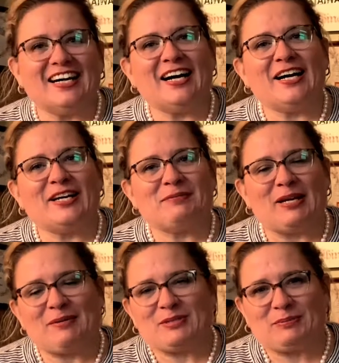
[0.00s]
Hi, my
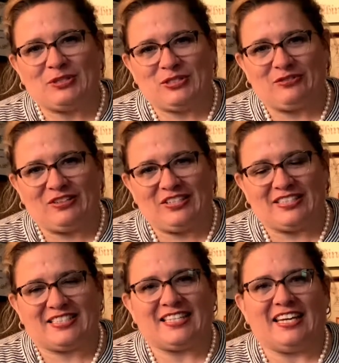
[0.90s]
name is Bridget
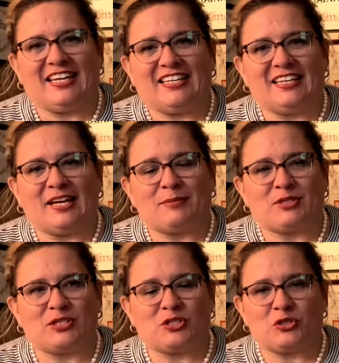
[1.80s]
Davidis, and I am
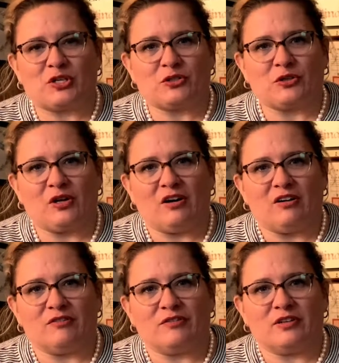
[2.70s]
Assistant Director
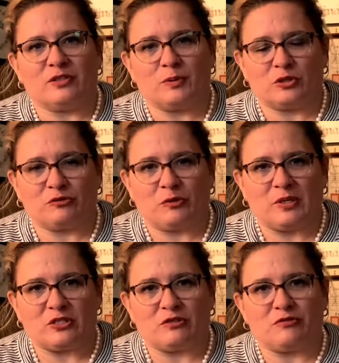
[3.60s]
of Spiritual
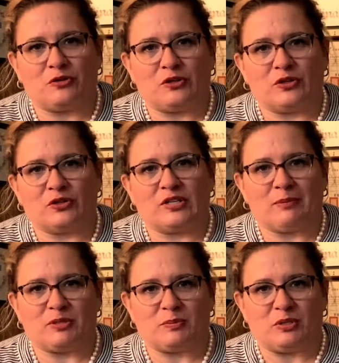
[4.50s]
Formation for
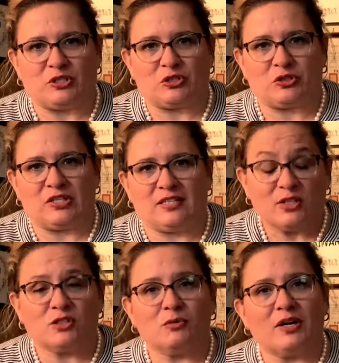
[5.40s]
Campus Ministry.
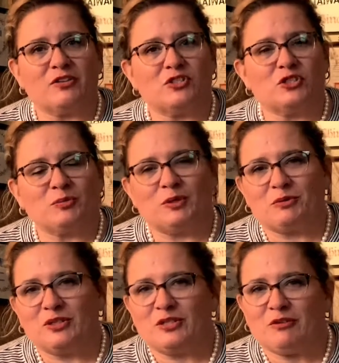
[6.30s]
So, wow, this year's been a
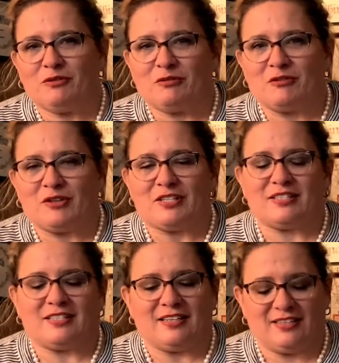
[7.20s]
really tough one for us.
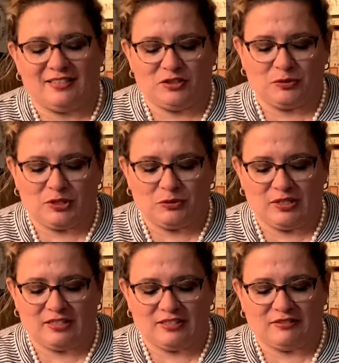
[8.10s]
Uh, 2020
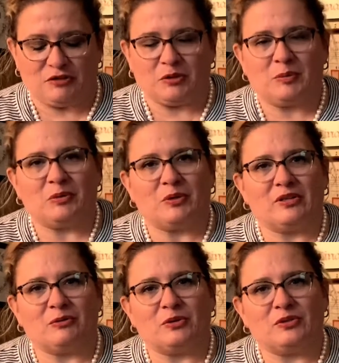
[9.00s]
has definitely been one
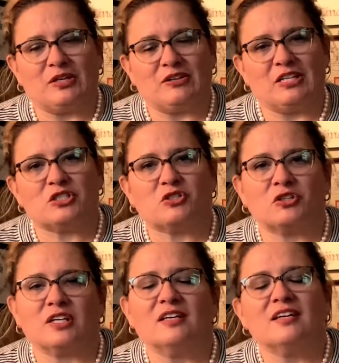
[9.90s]
that will go down in
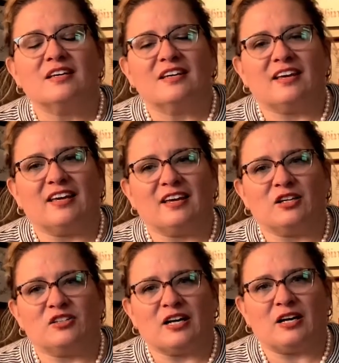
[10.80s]
history, and
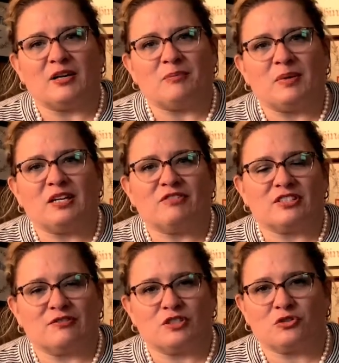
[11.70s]
uh, many of us
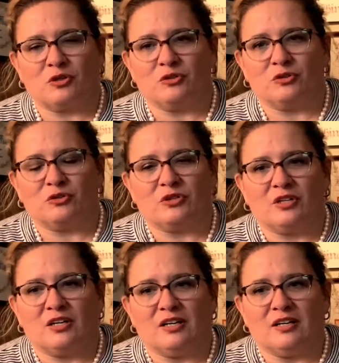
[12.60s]
have struggled
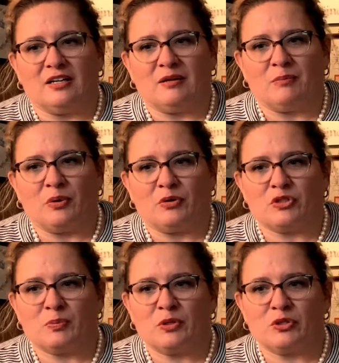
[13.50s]
um, both
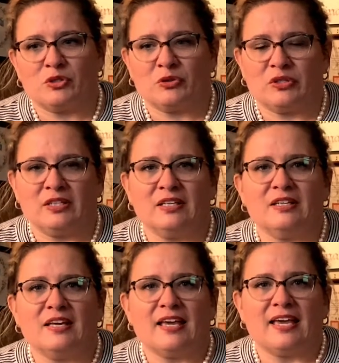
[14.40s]
spiritually
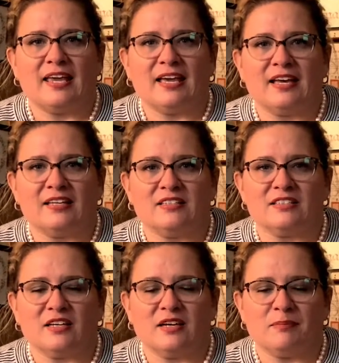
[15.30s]
and
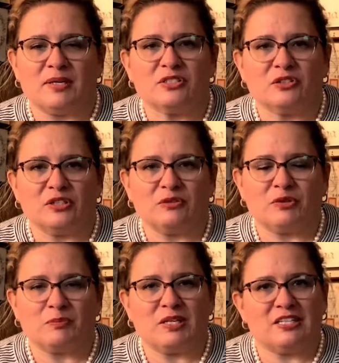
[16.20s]
uh, mentally
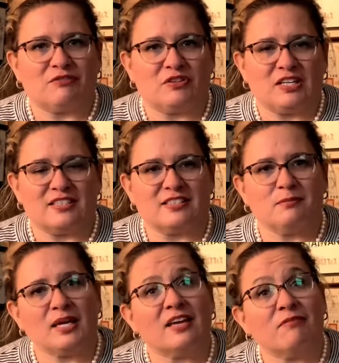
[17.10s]
with many different things, and
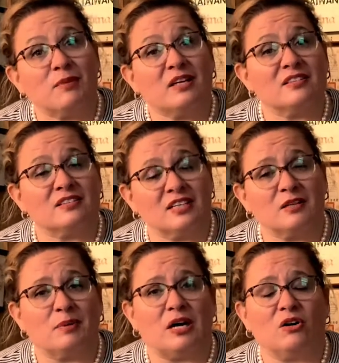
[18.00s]
may have made us think
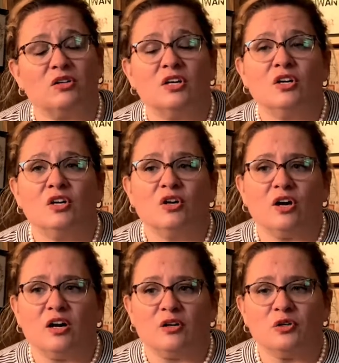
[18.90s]
about
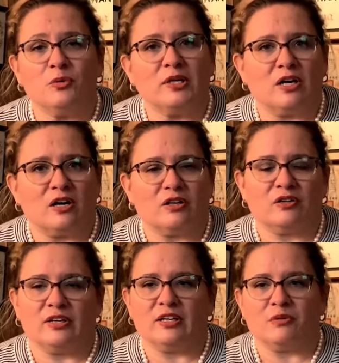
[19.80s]
uh, who we are
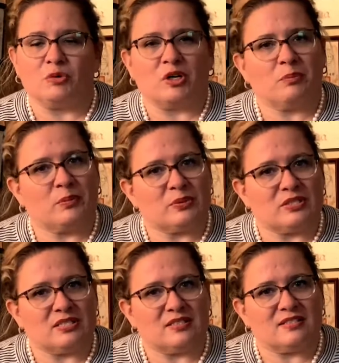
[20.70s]
and what our purpose
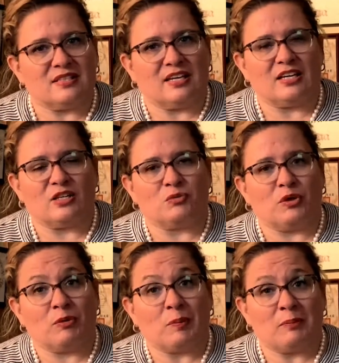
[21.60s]
is and where
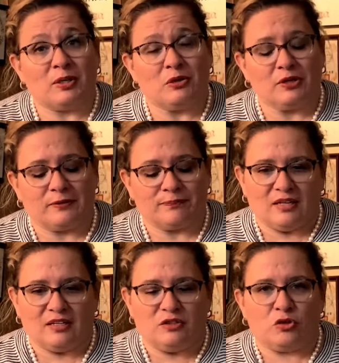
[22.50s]
we might be going.
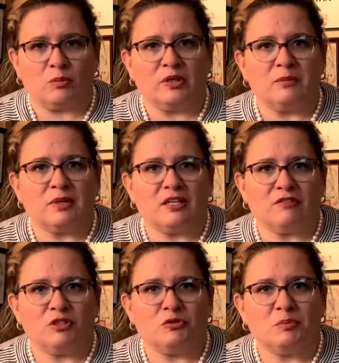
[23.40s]
Uh, normally, many of
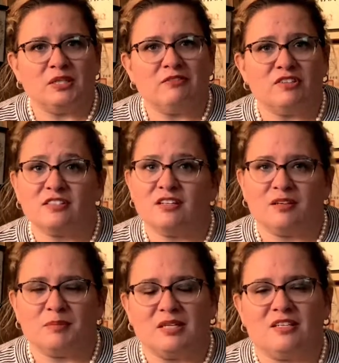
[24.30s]
you would be visiting
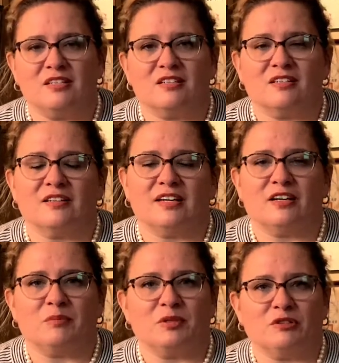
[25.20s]
me here at our
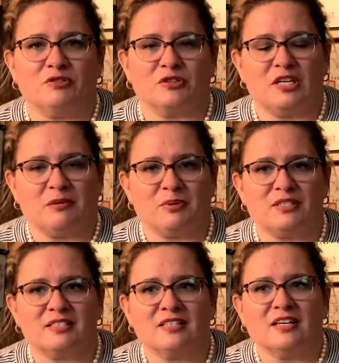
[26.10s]
beautiful
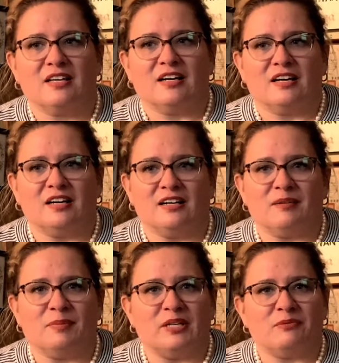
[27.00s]
campus, uh,
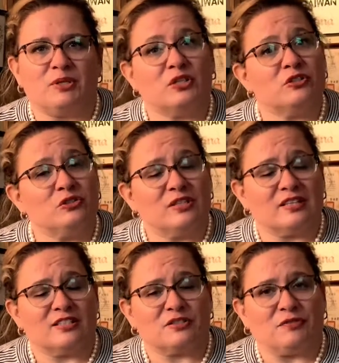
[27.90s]
but we couldn't do that
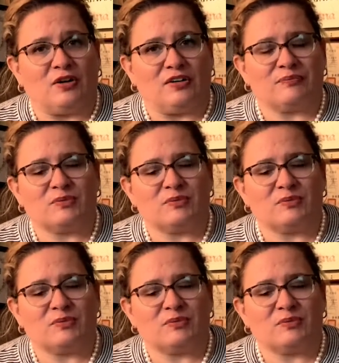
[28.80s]
this fall.